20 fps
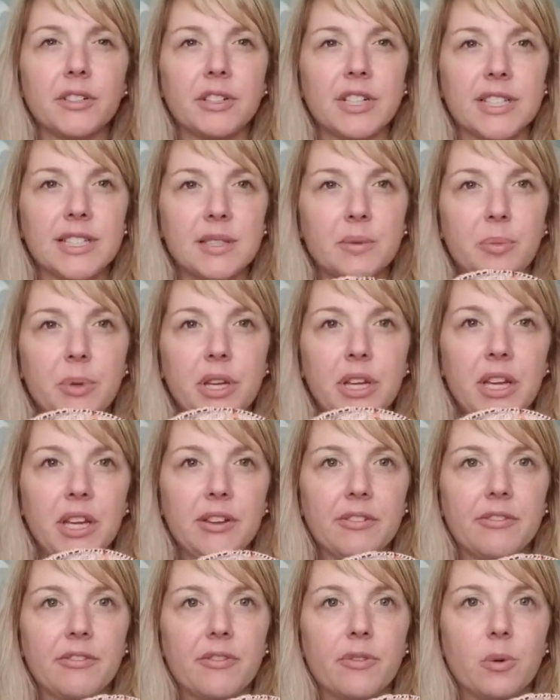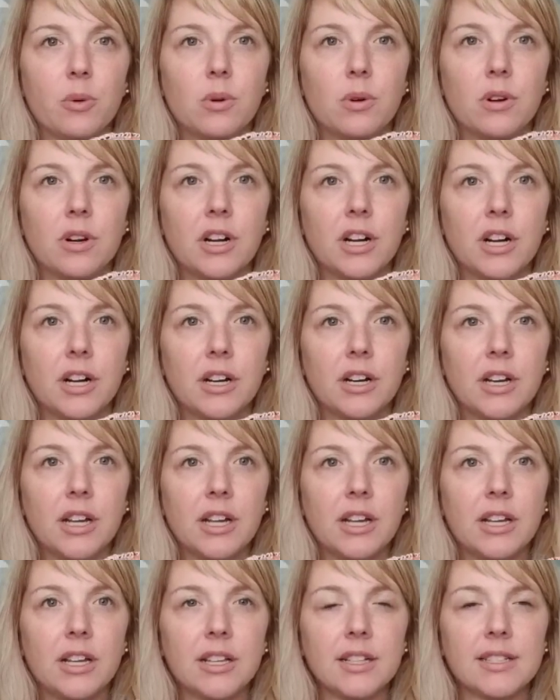recipe for
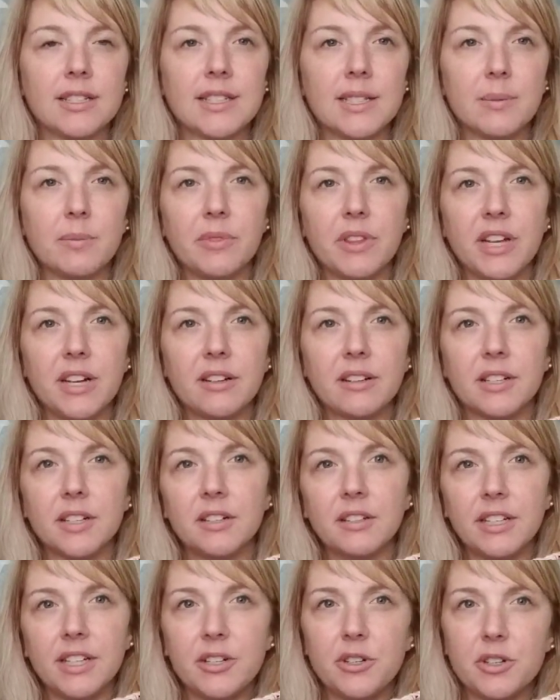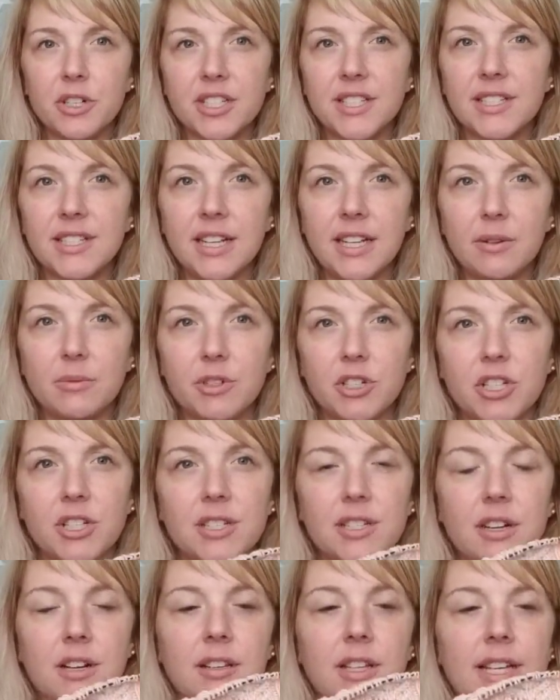something a little interesting, which
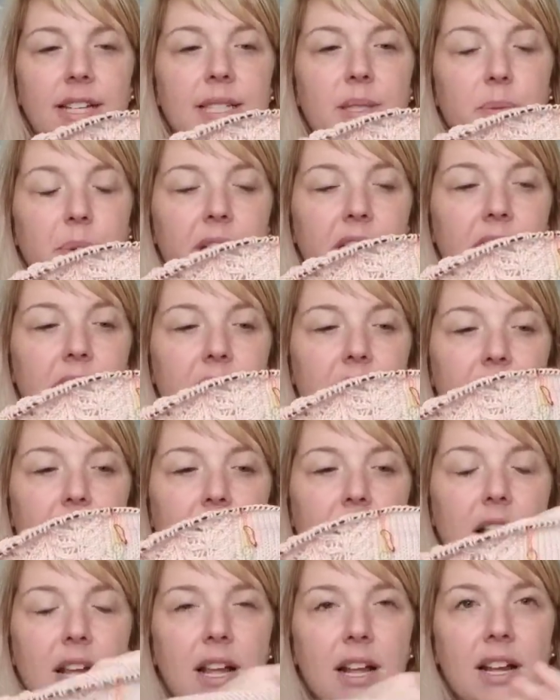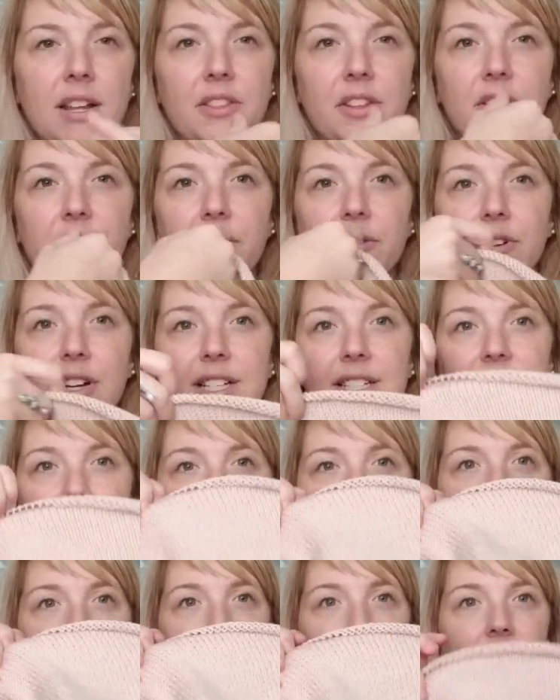is our lace panel, and then the rest
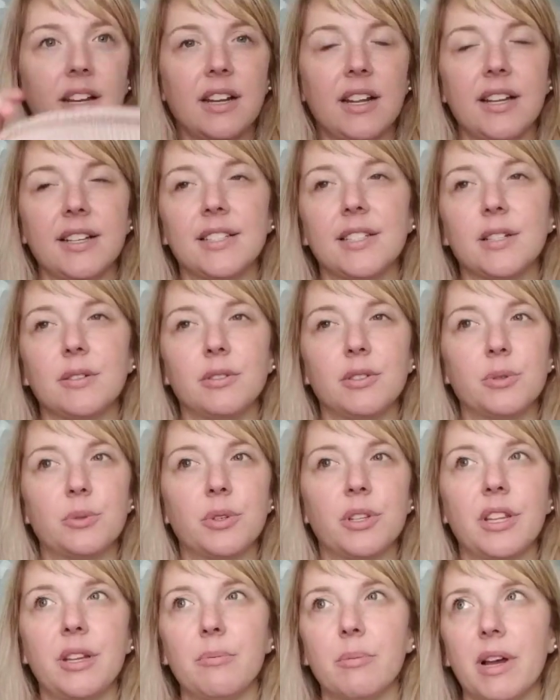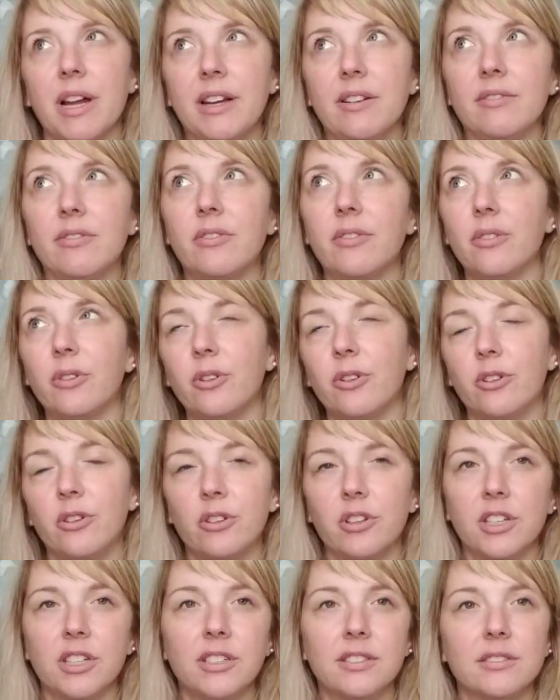is stockinette, so it's really
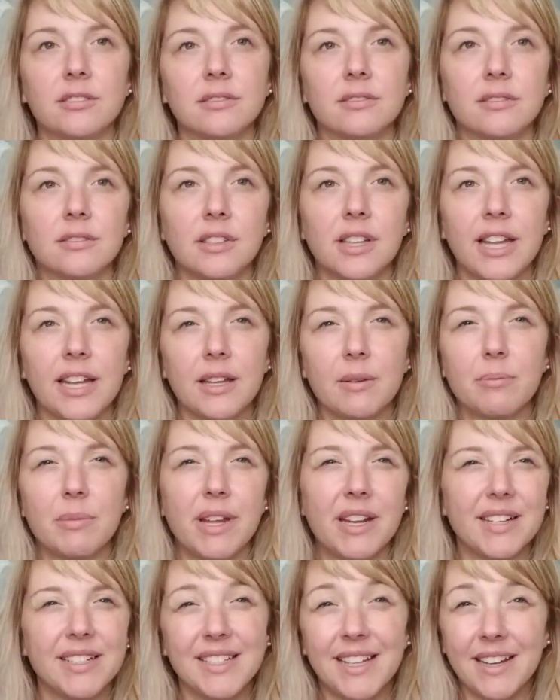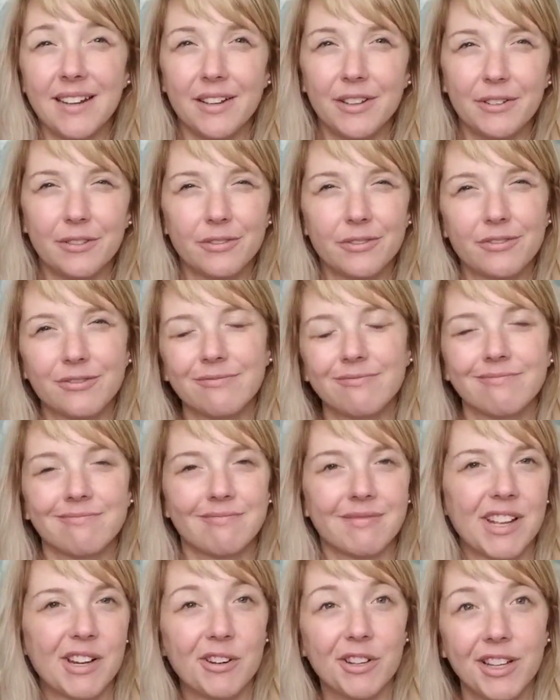mindful and like meditative.
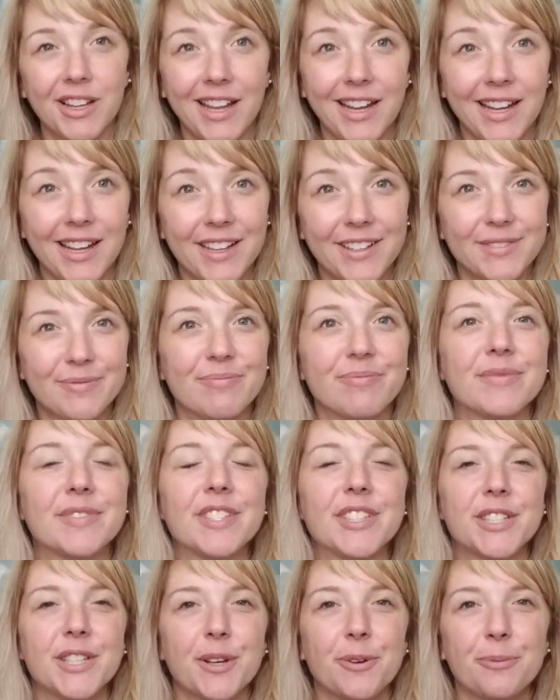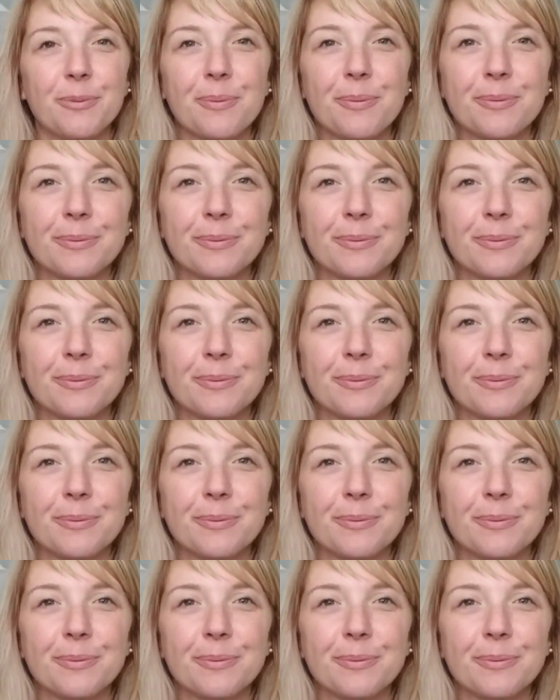I really like it. So